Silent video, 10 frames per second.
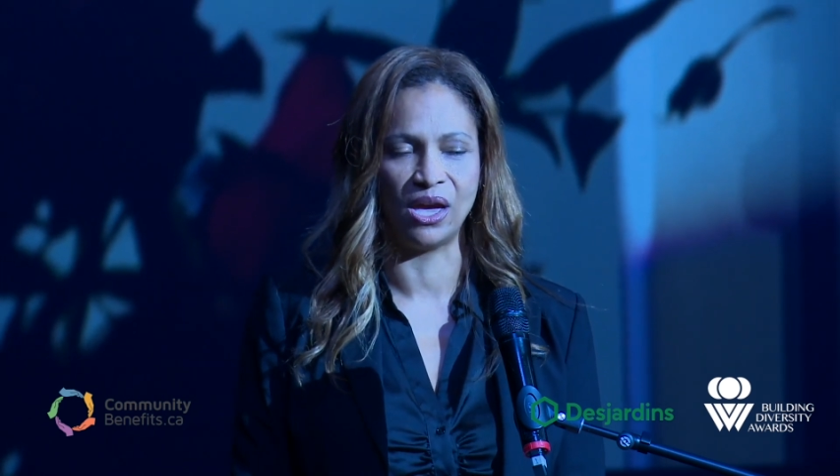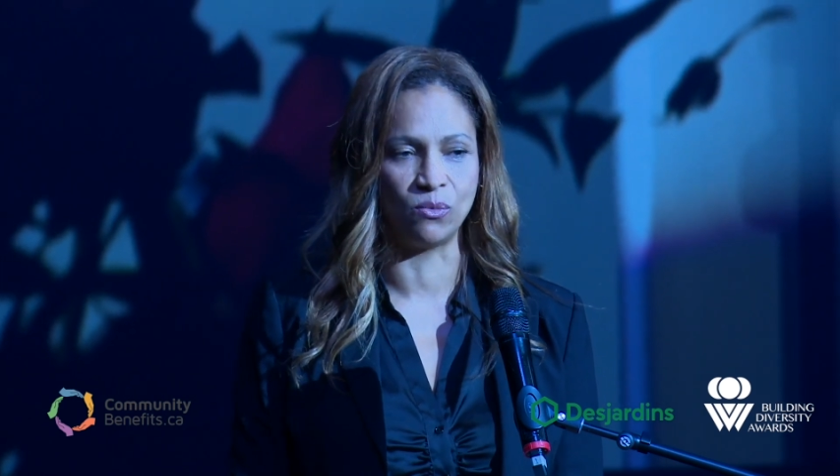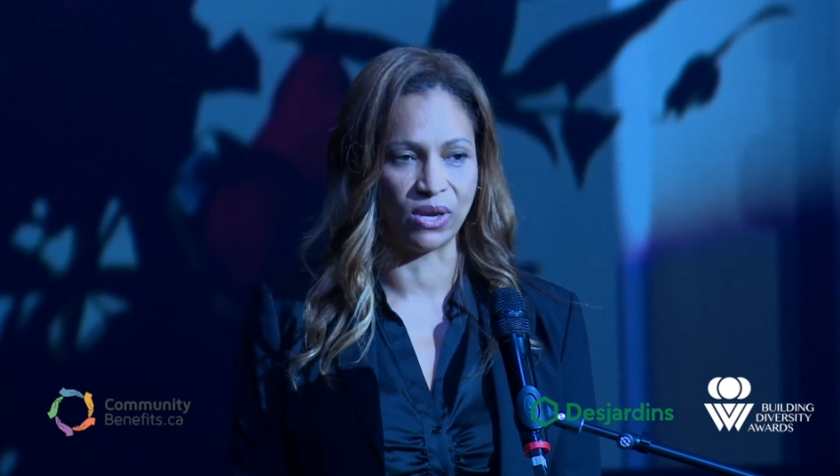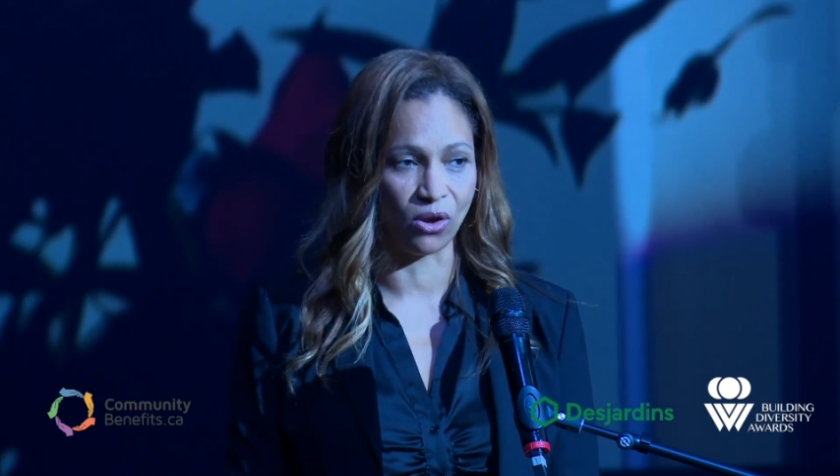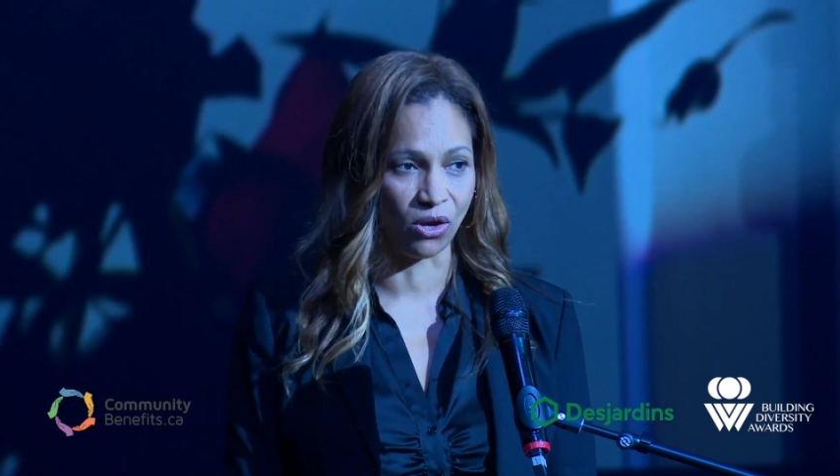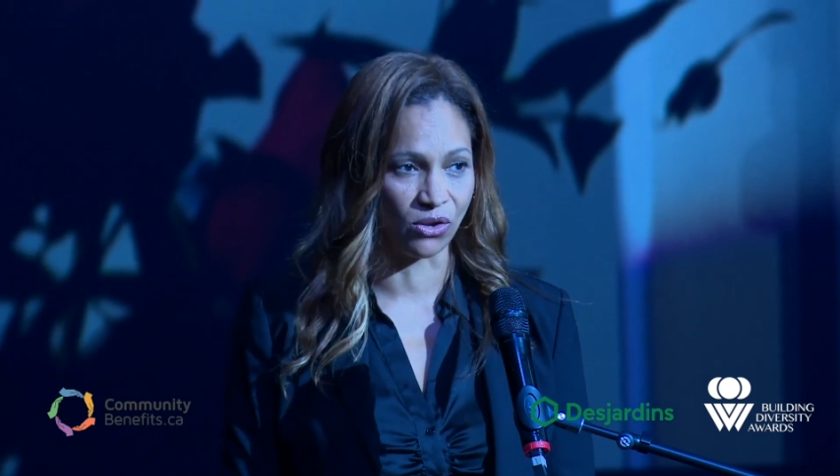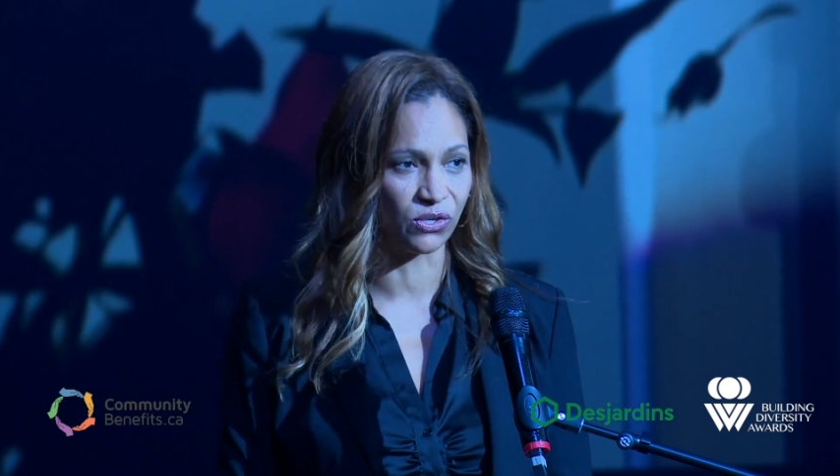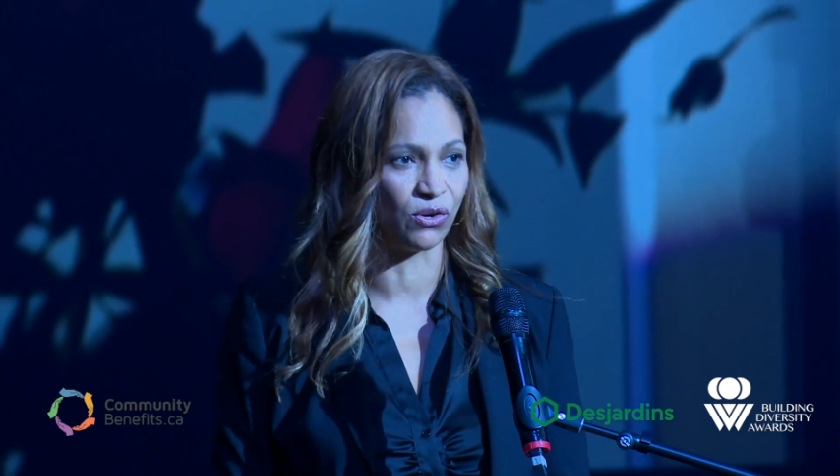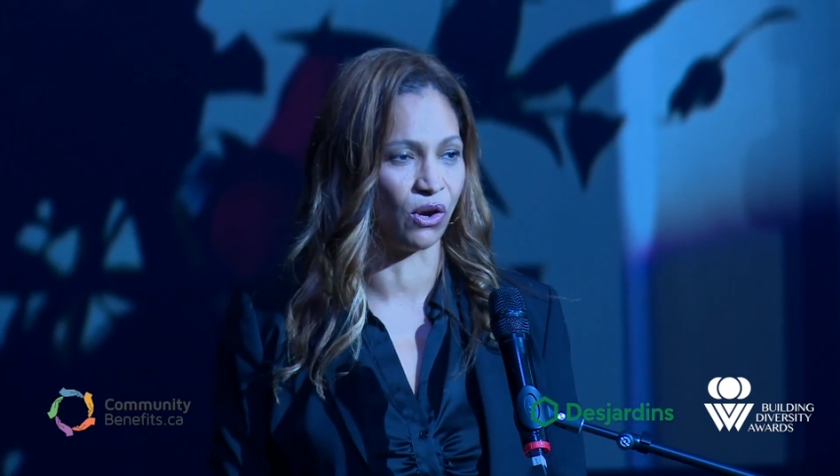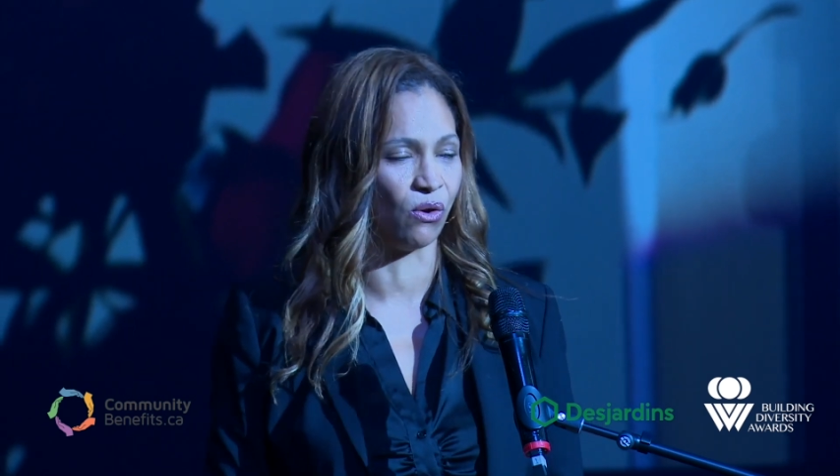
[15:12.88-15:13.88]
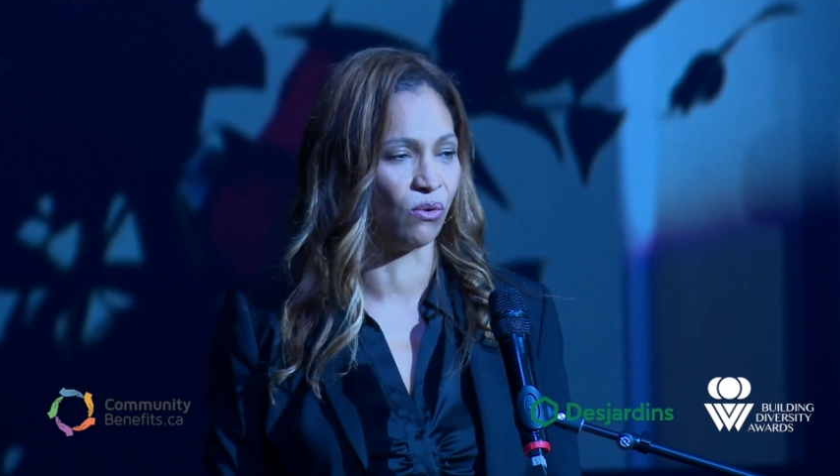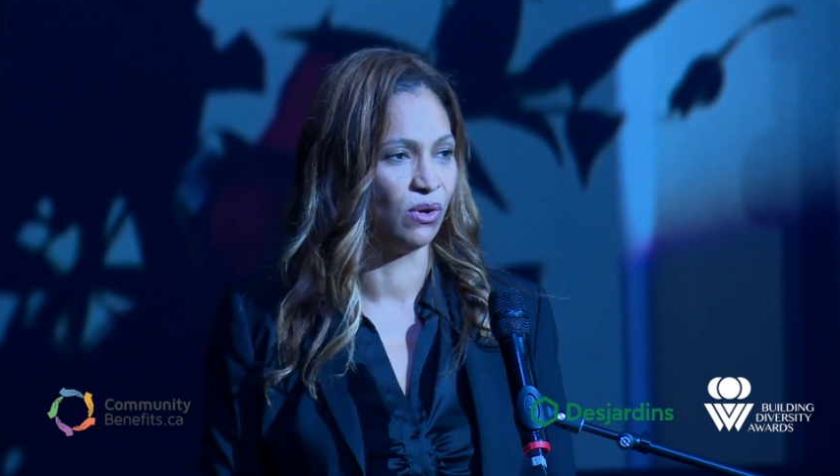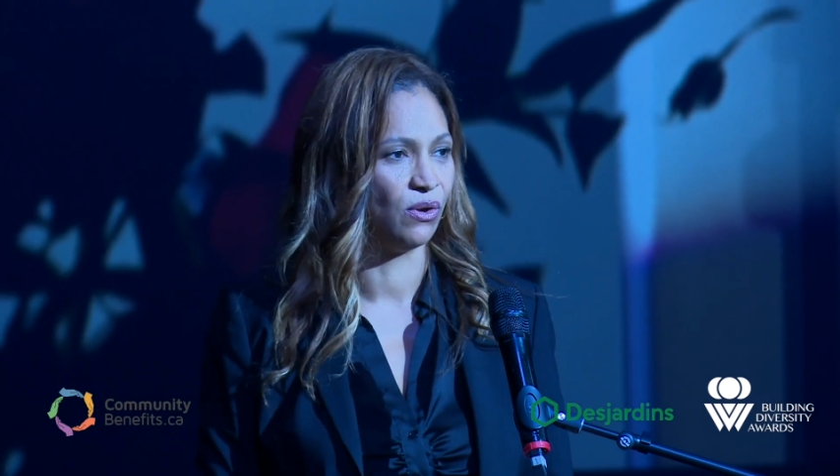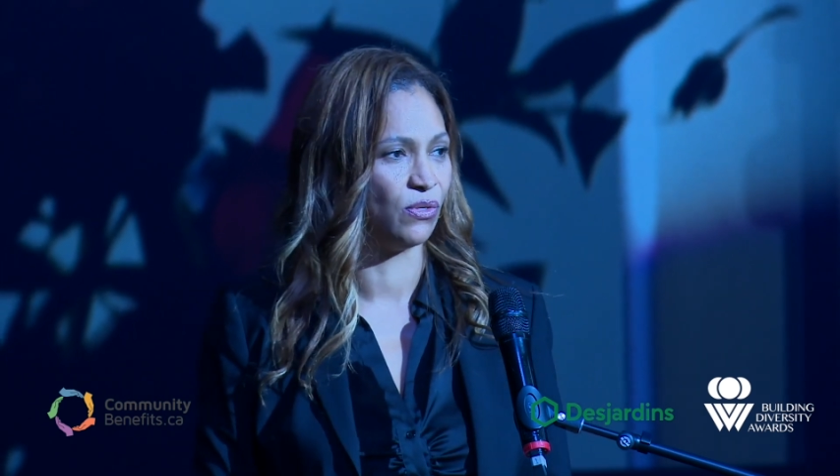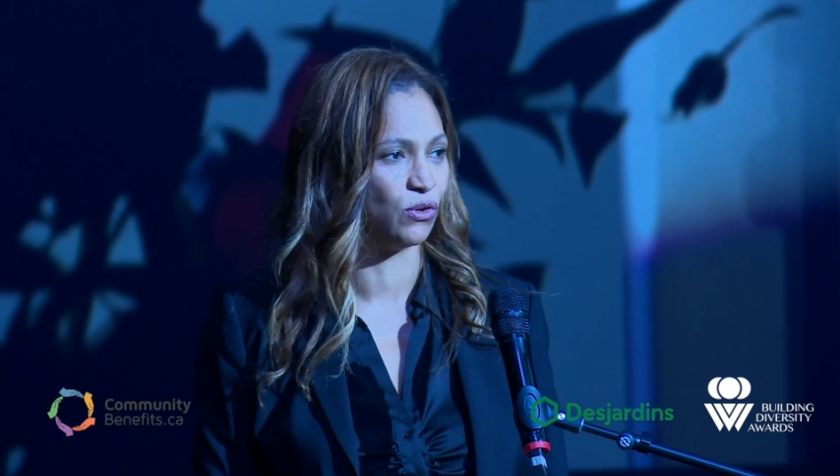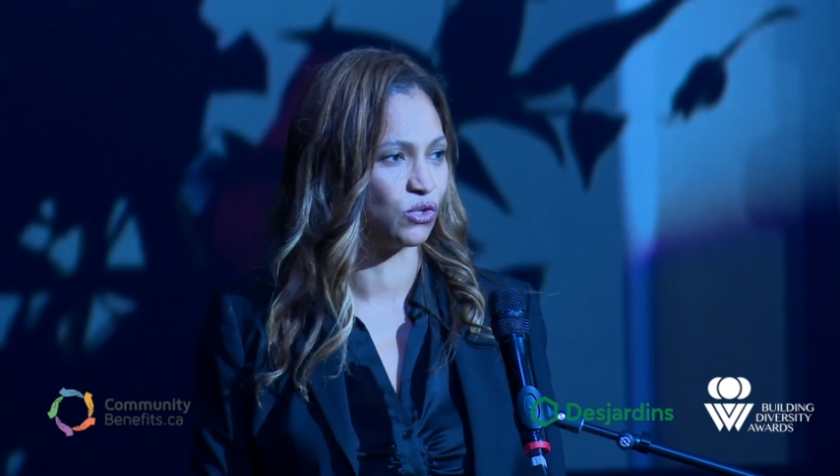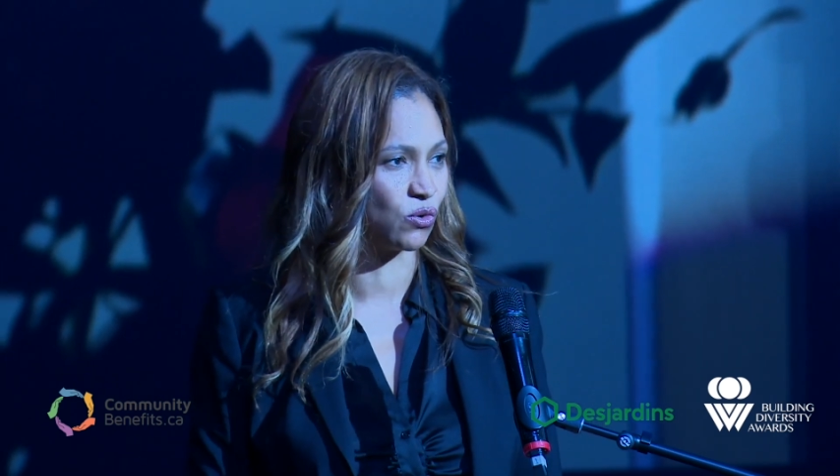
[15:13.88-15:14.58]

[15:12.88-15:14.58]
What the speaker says: And we also know those